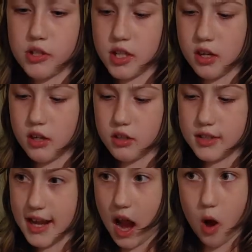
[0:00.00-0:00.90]
pointing
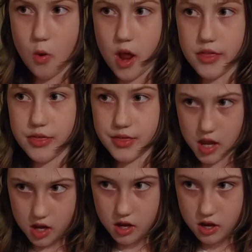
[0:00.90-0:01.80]
down, I
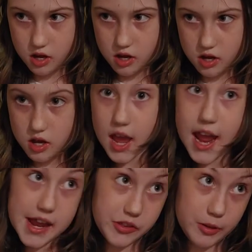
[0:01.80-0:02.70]
think.
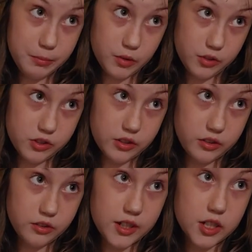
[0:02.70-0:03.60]
And they're bluish.
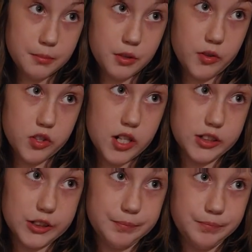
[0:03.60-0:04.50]
And they're bluish
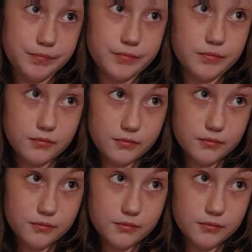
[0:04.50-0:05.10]
color. Are they?